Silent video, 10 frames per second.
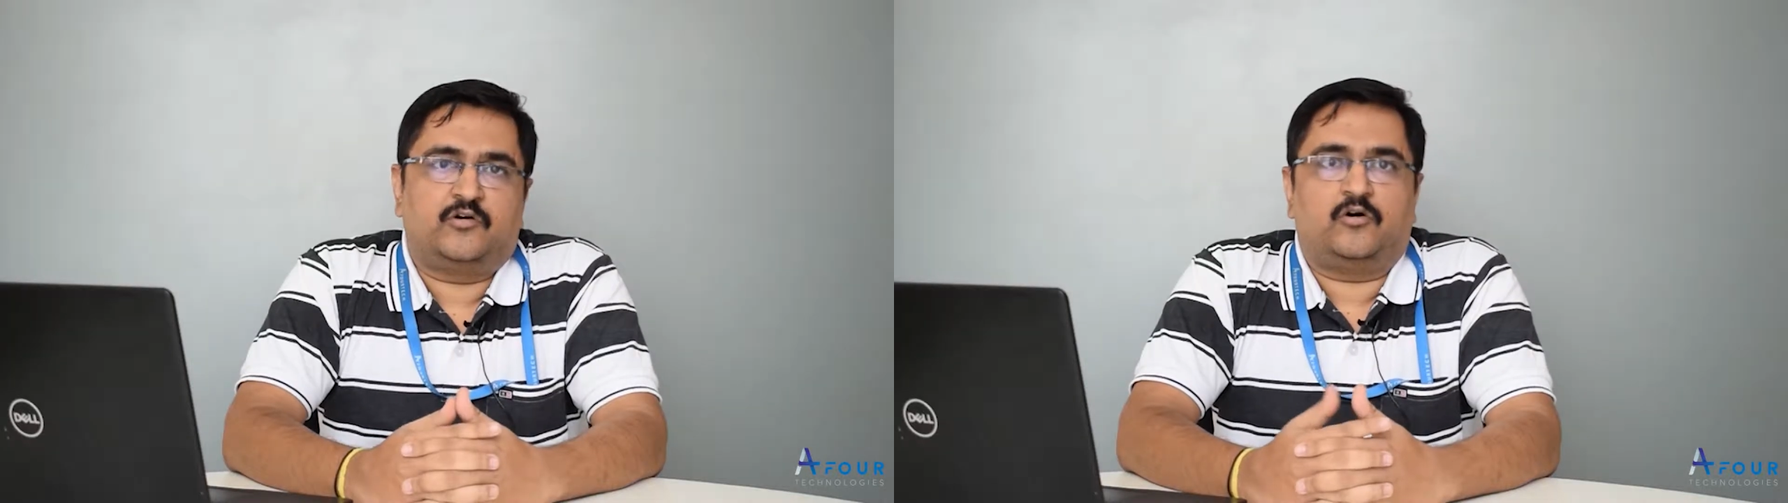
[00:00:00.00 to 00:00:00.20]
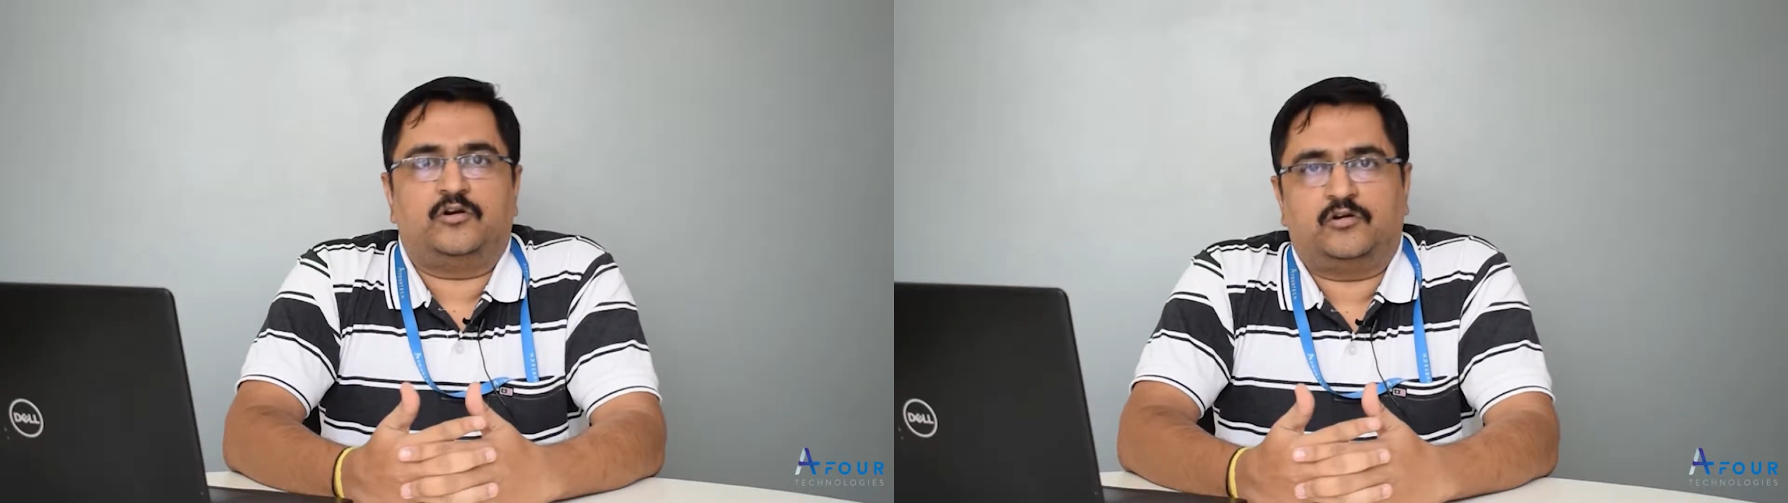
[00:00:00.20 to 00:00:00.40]

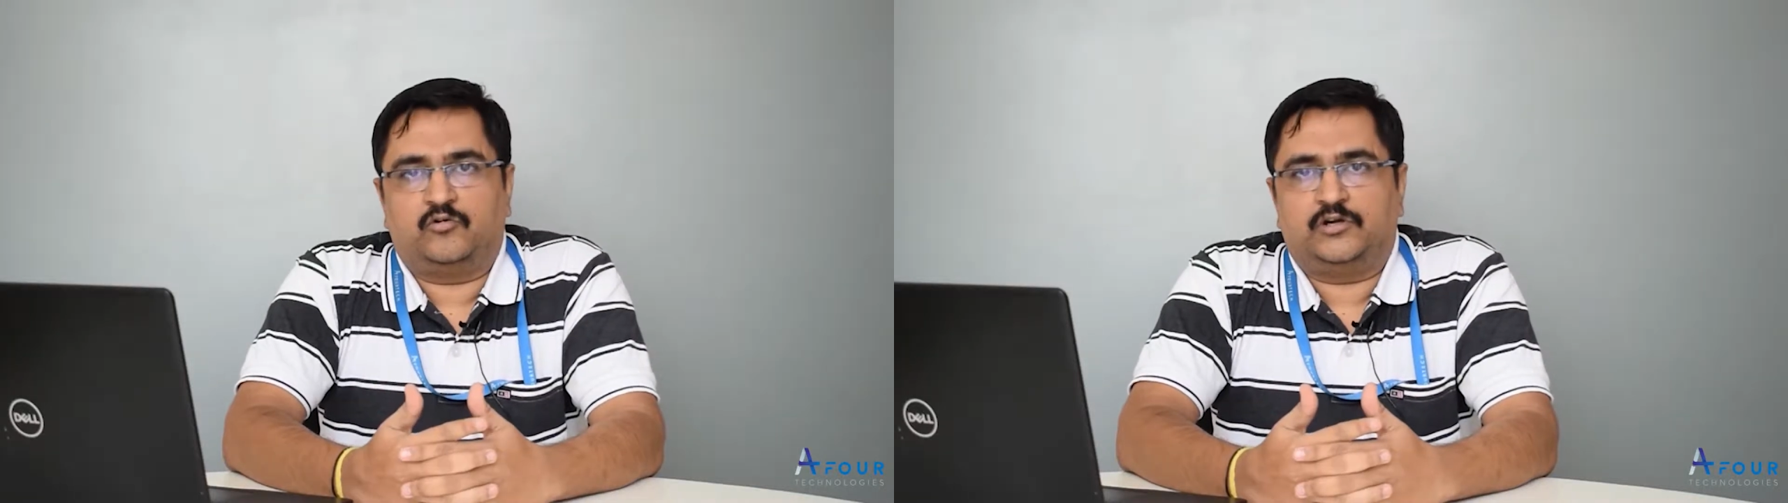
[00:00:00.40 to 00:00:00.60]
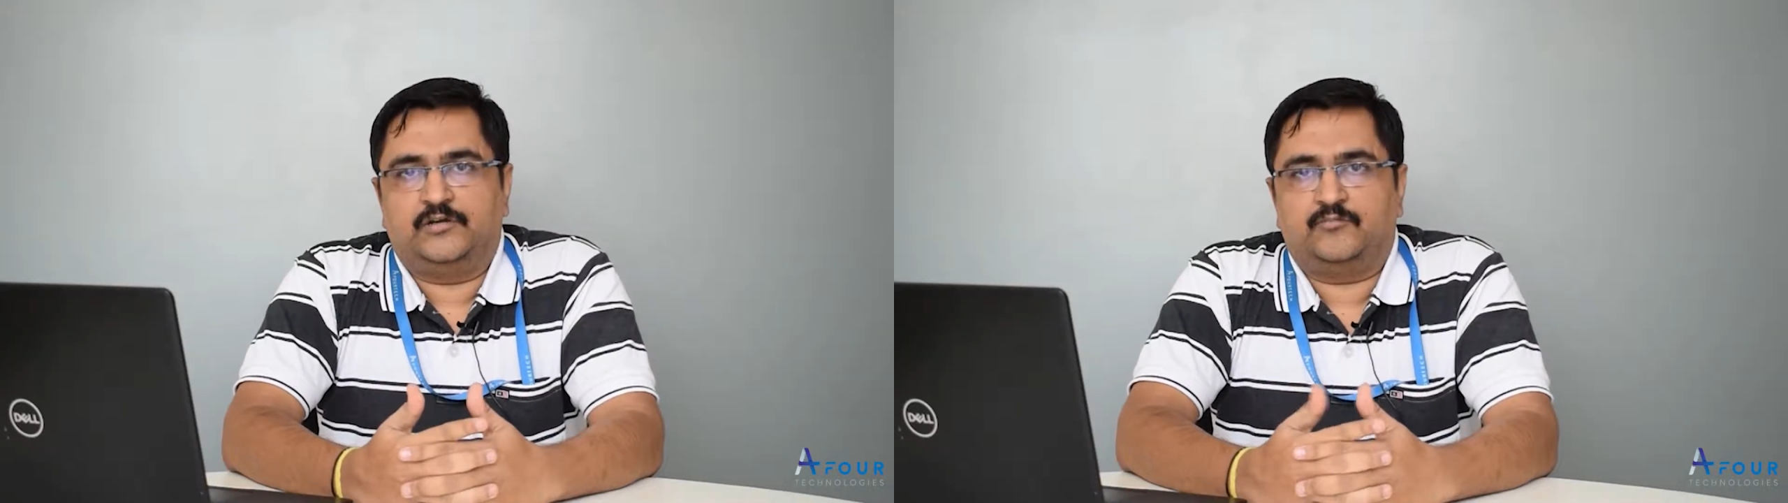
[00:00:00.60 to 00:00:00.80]
or a
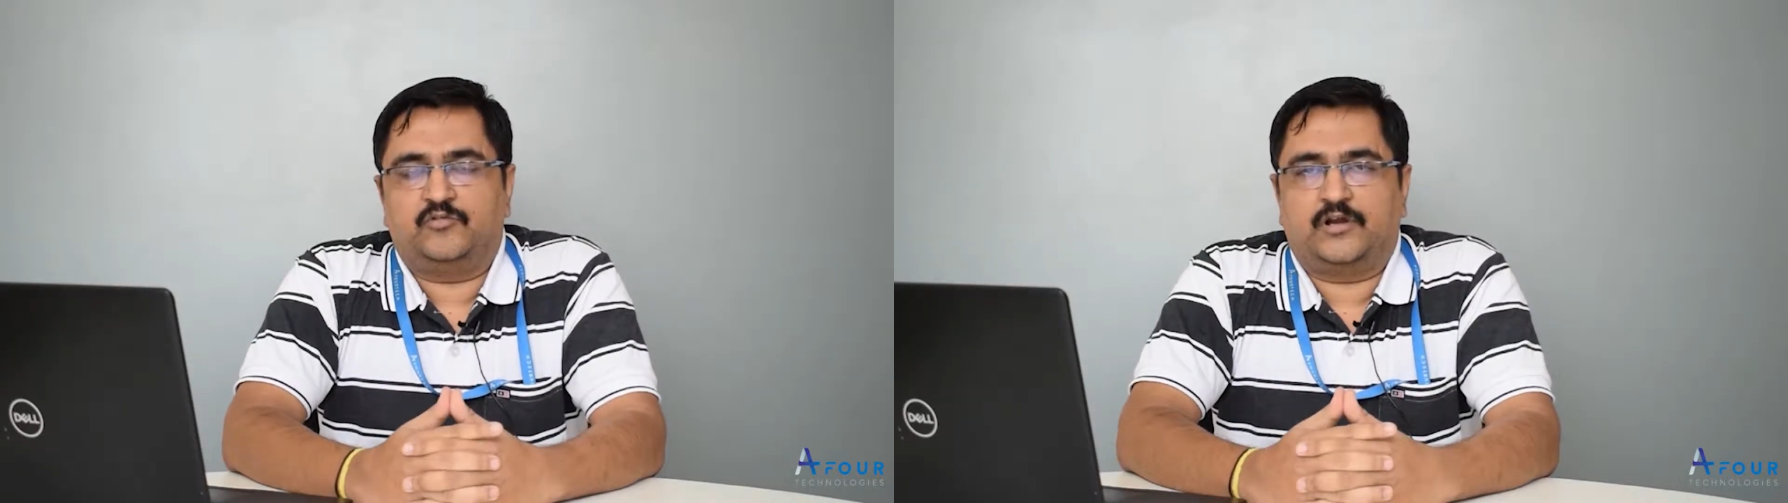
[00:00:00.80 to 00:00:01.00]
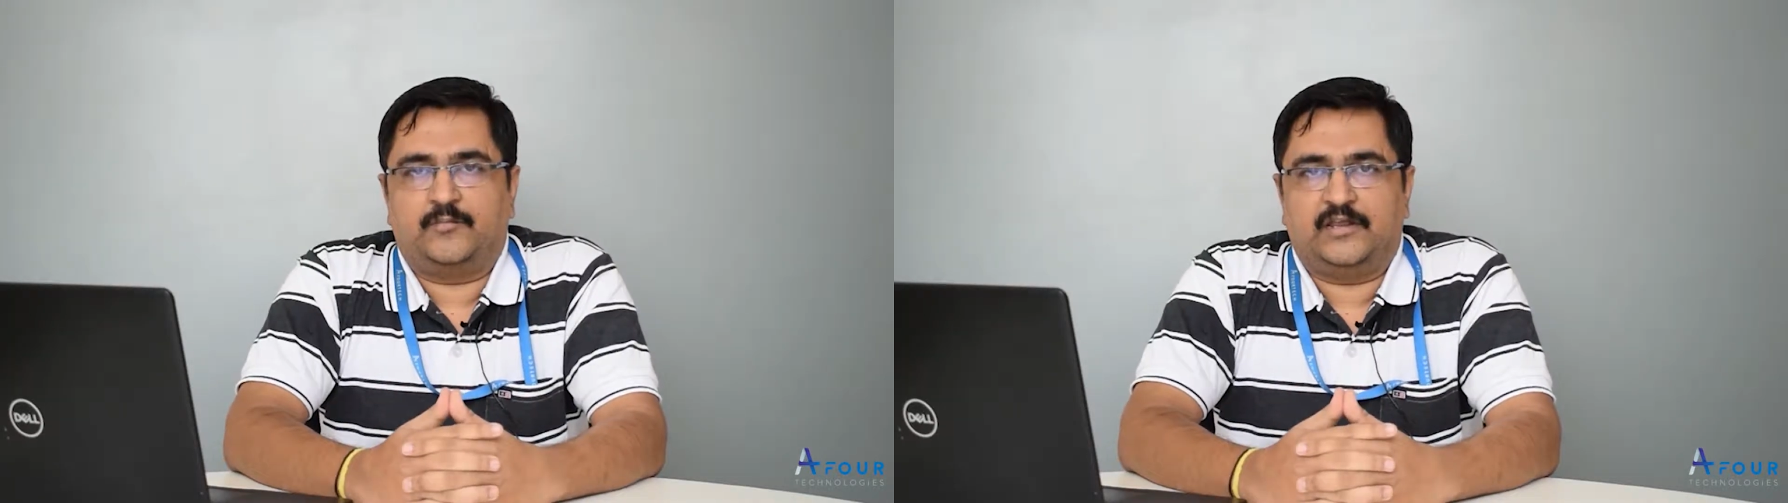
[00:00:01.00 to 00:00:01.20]
Kotlin
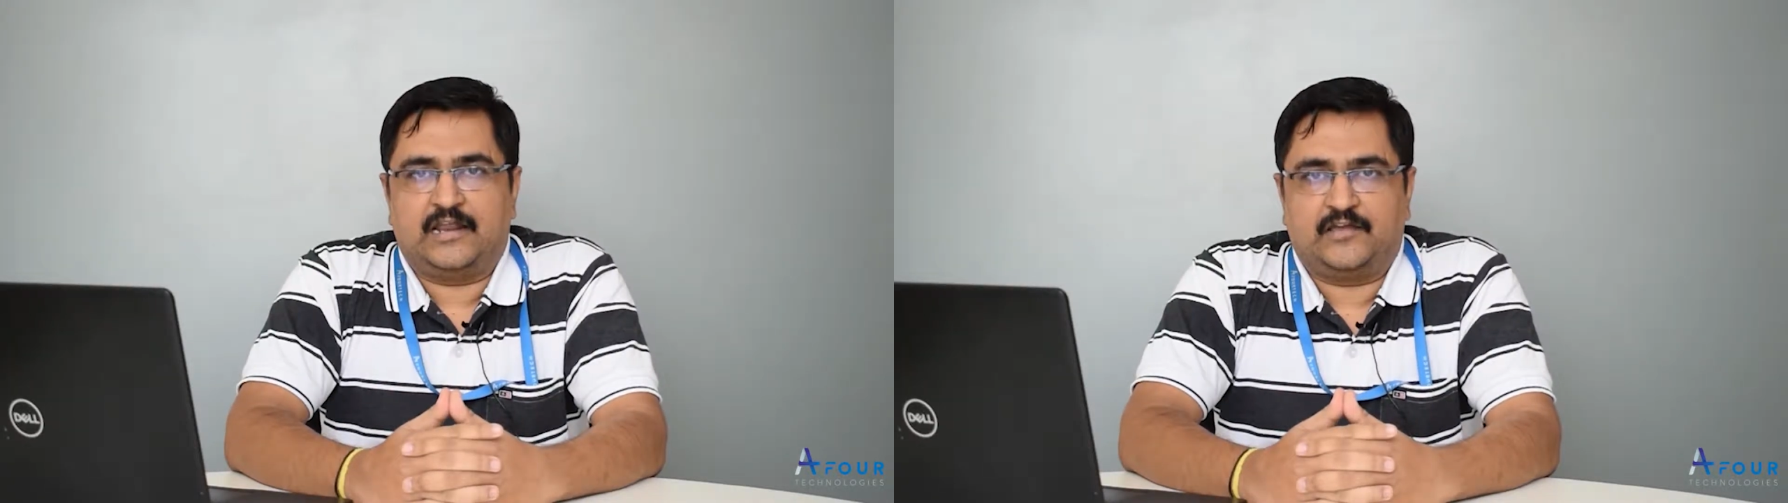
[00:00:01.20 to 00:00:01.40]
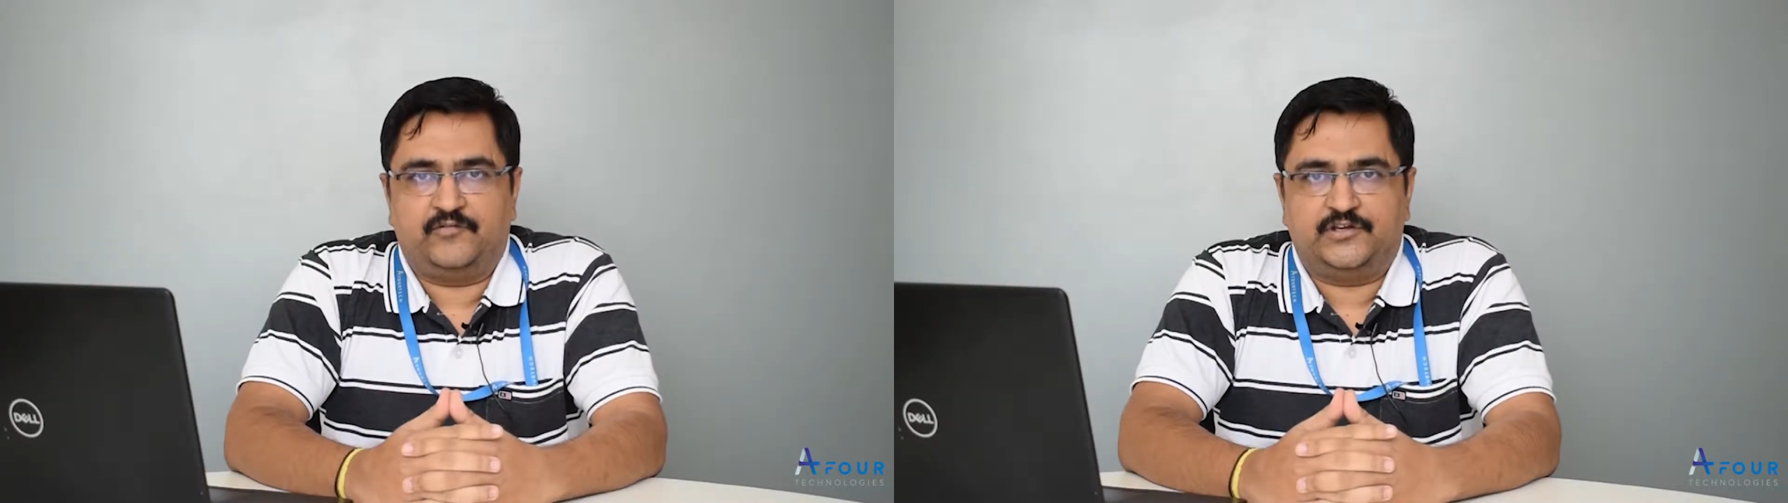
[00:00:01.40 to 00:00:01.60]
programming
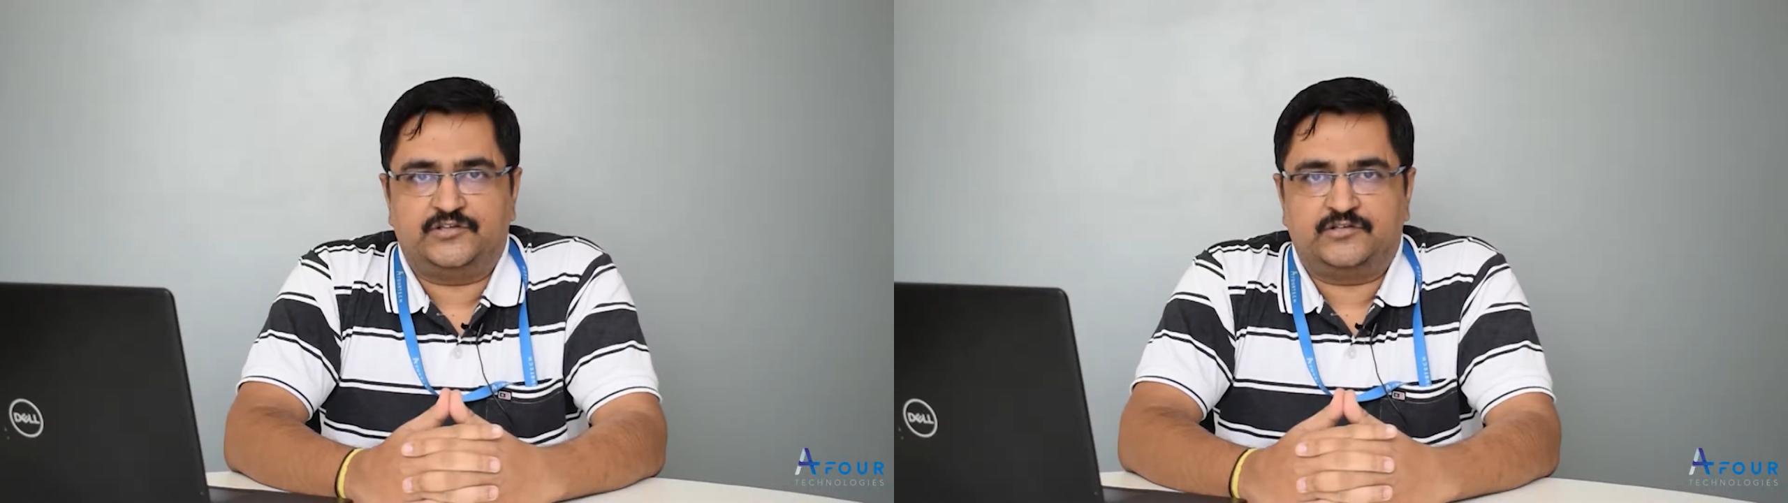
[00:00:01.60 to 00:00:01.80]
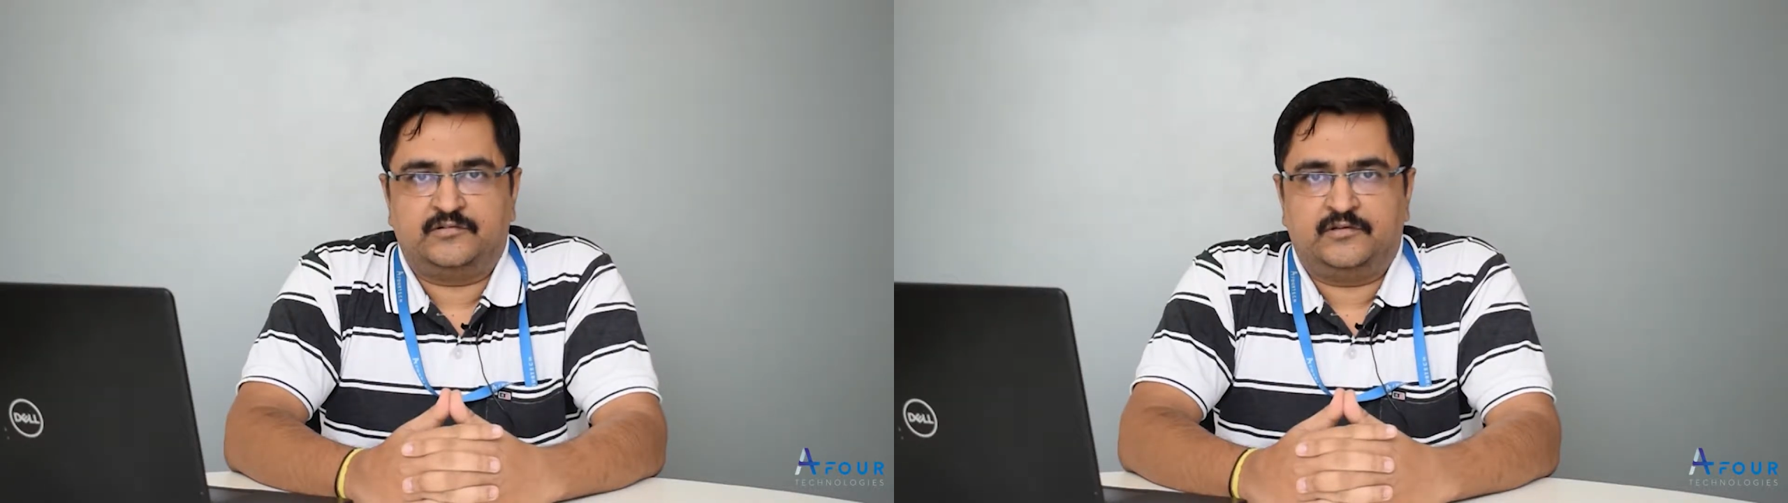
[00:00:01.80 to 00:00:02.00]
language.